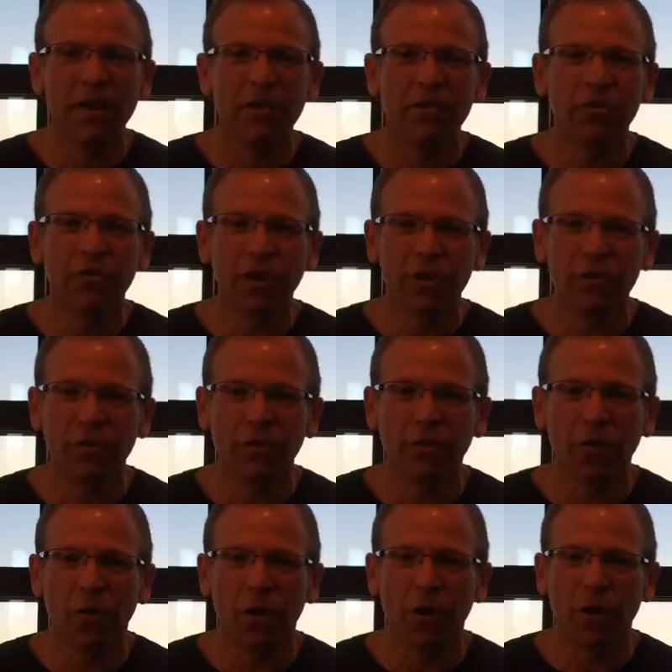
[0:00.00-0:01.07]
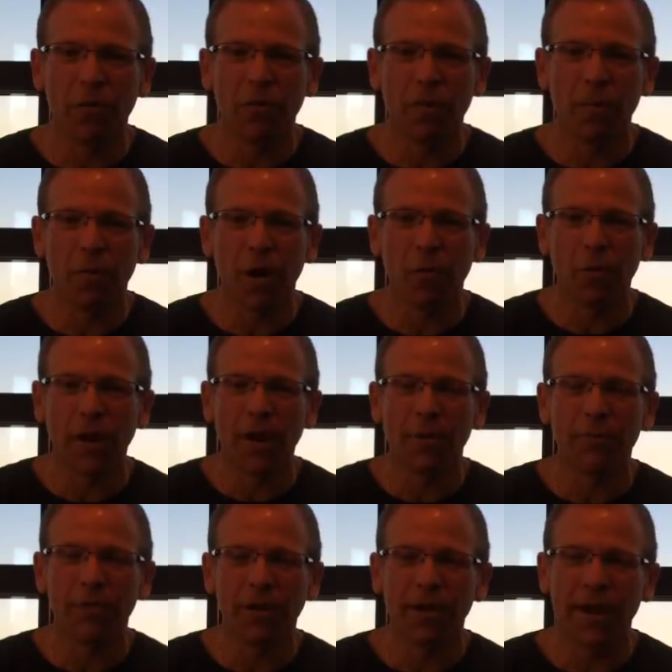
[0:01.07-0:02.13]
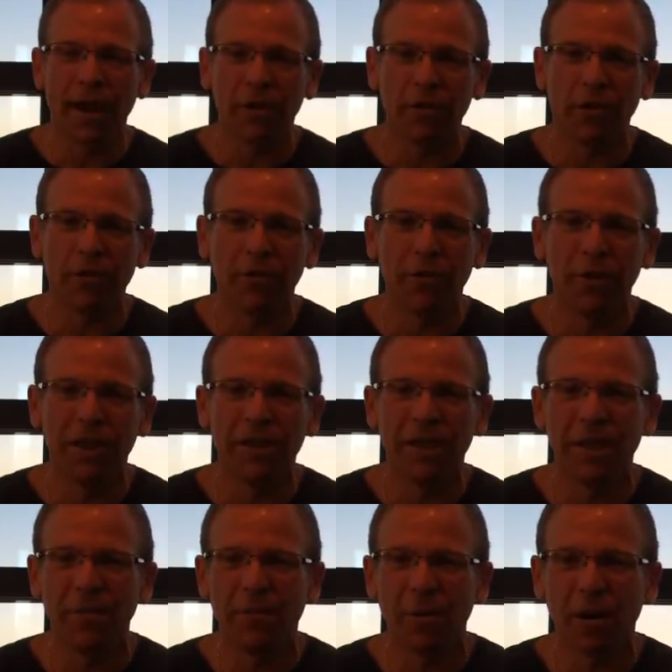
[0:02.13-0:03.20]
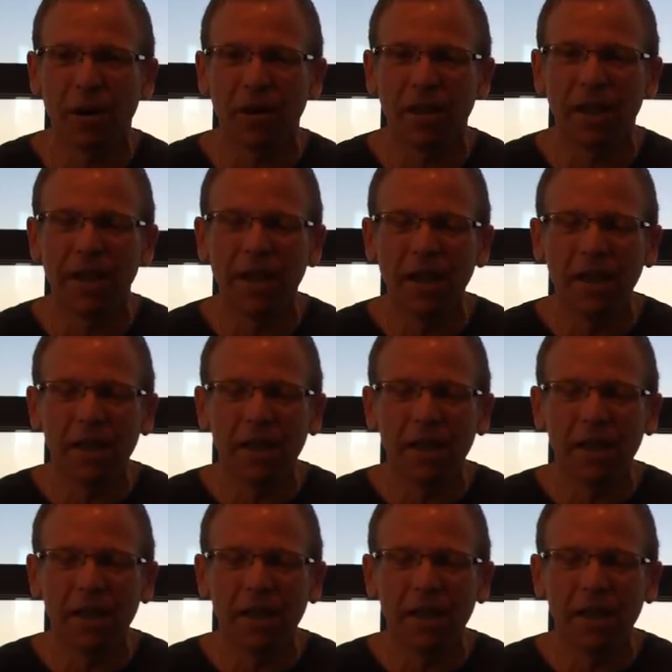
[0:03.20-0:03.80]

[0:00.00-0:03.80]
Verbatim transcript: 6 and 4 in our football write ups, and nailed our three team parlay.